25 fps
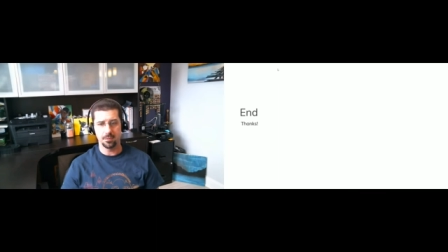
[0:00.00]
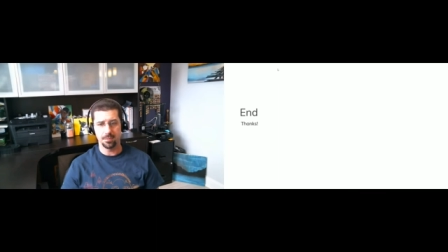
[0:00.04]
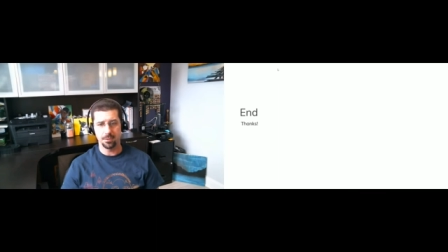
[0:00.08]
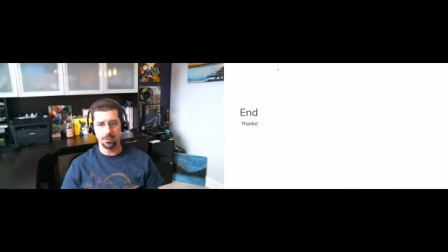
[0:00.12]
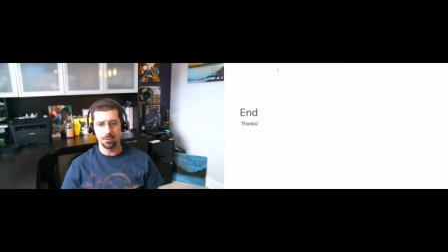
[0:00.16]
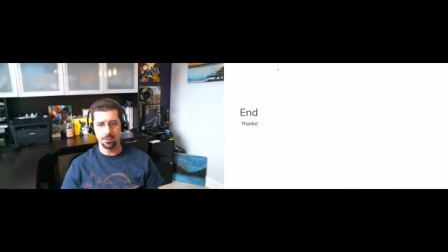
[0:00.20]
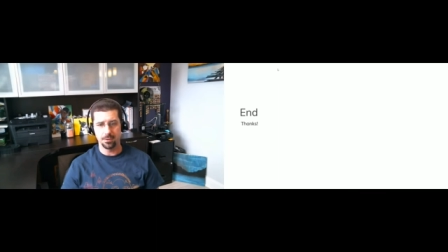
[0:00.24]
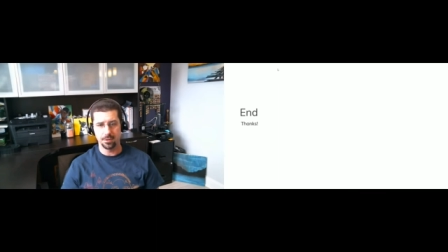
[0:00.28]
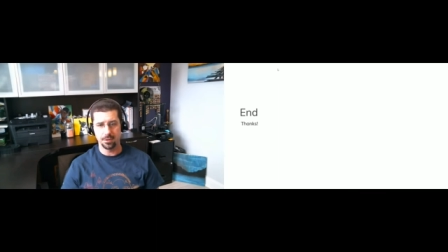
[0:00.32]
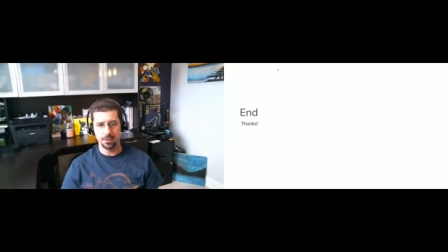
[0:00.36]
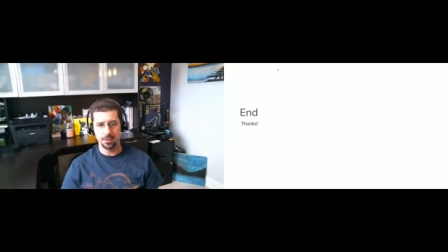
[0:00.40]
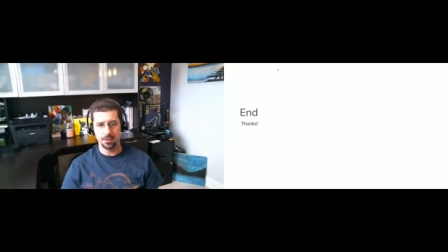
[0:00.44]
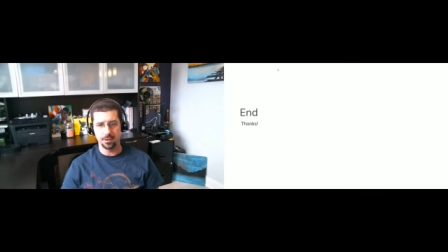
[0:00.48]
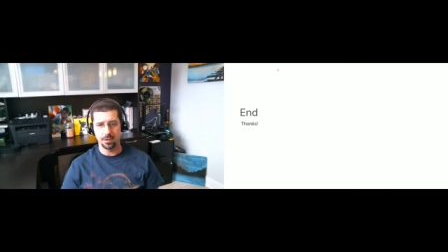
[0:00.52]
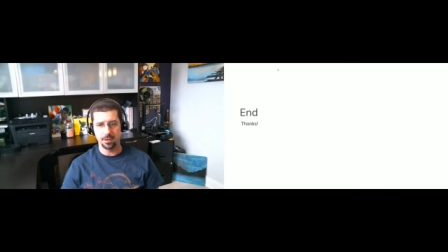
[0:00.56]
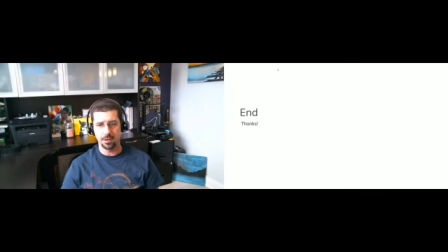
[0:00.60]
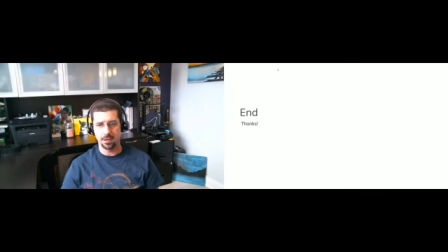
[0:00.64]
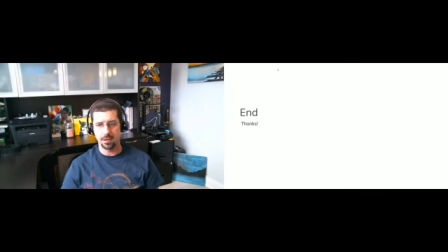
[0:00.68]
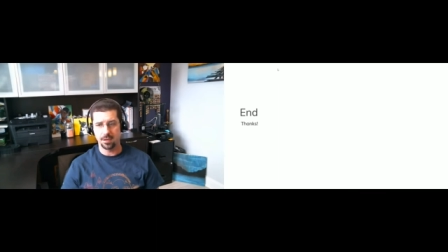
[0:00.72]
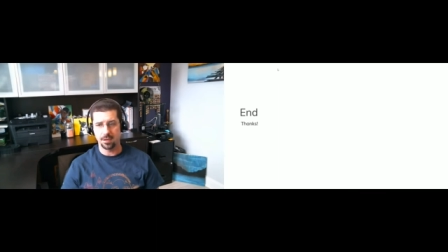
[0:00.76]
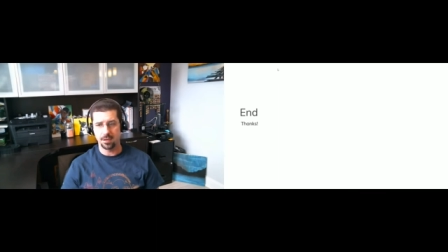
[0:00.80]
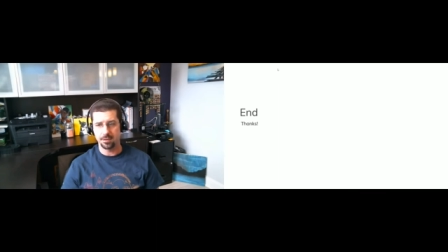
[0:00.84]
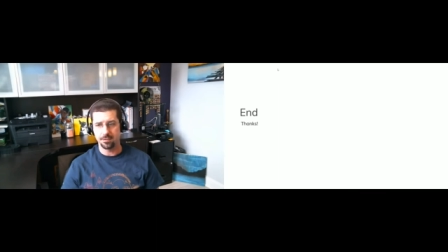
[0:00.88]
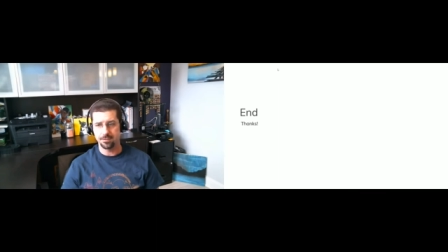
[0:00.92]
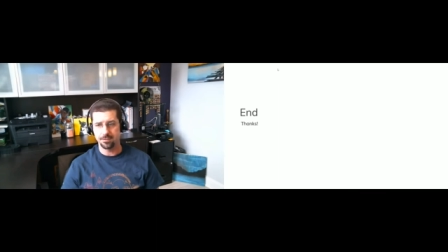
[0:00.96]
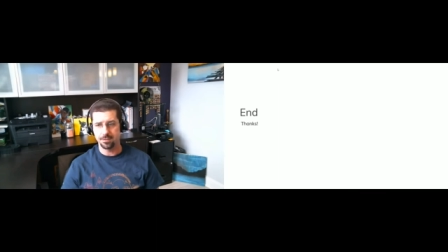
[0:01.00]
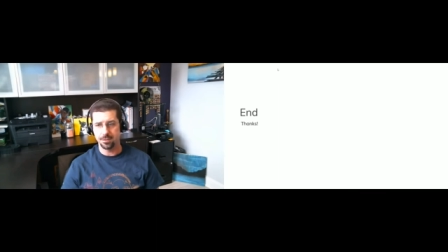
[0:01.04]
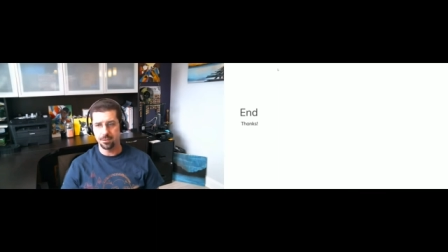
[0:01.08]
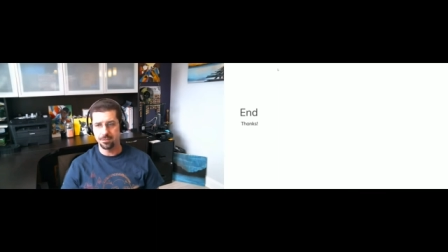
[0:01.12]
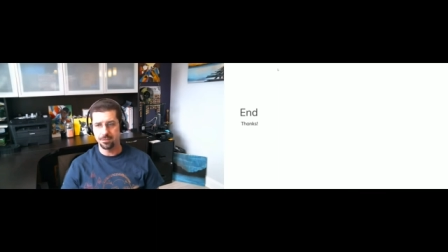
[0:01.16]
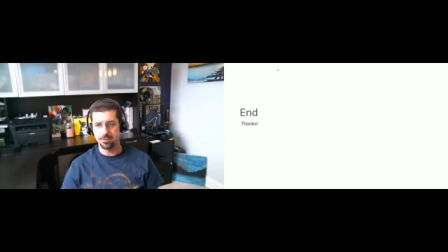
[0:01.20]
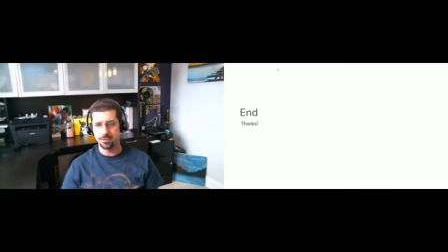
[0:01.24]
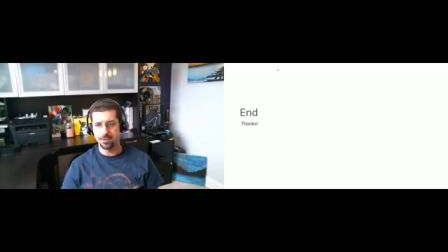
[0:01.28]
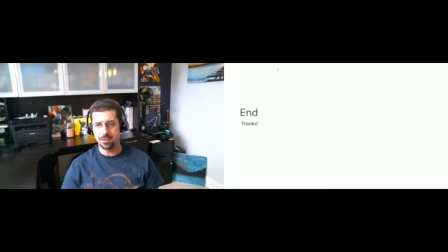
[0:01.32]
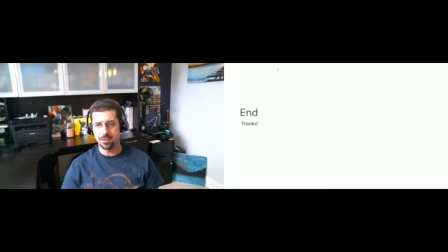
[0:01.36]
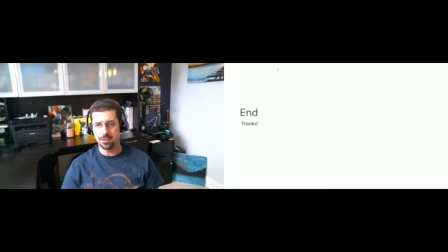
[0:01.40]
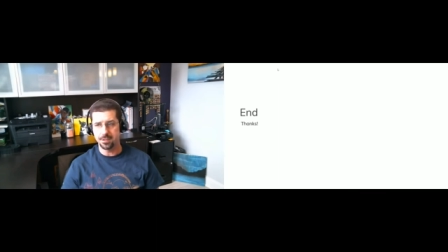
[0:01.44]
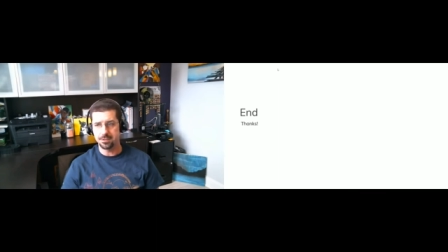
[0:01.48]
or uh, feel
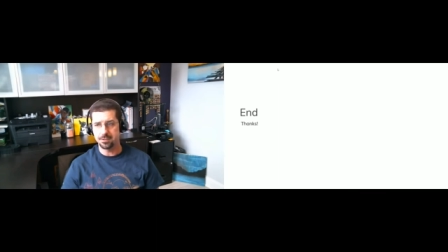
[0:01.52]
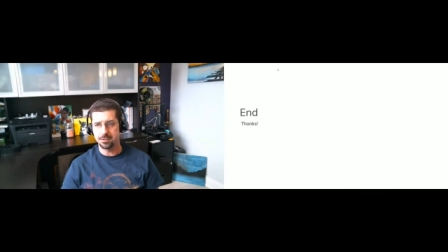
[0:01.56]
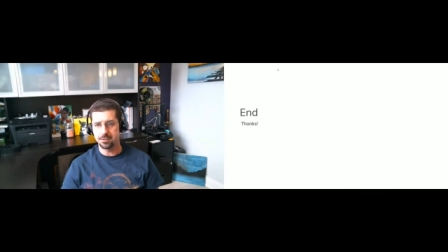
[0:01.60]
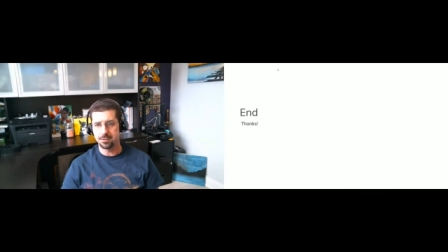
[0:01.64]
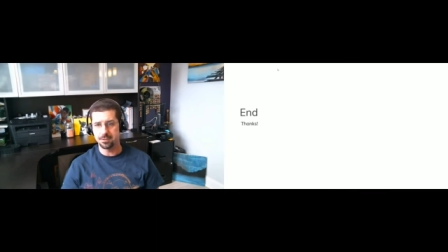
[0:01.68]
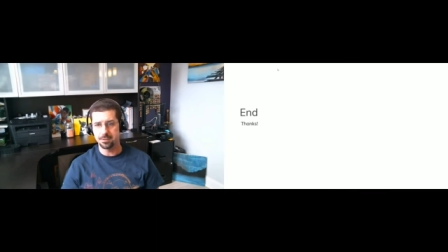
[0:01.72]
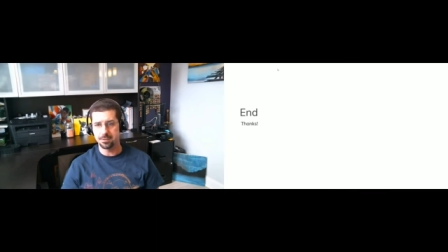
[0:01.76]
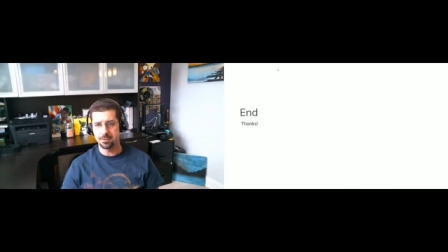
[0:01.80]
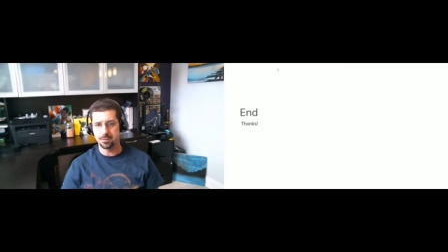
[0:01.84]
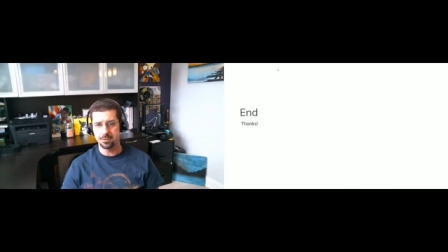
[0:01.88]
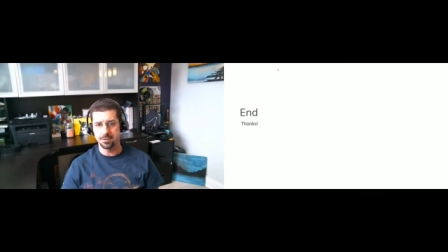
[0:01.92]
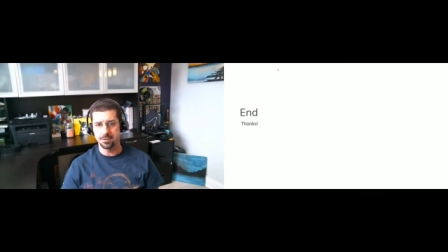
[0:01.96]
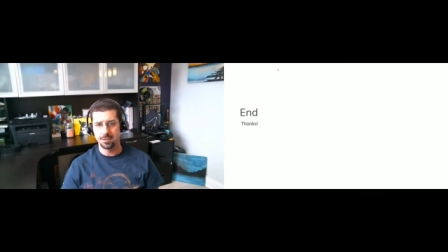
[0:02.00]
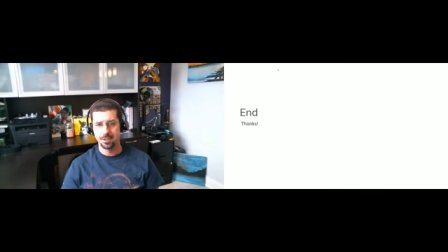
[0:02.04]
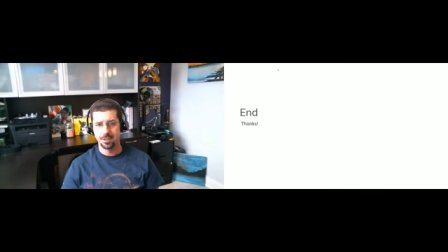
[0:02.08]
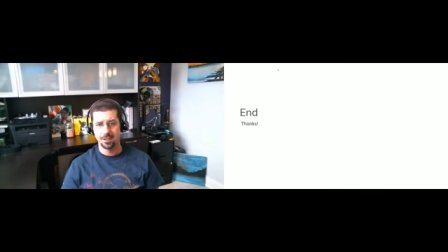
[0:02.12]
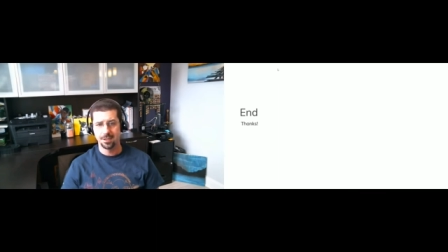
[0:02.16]
free to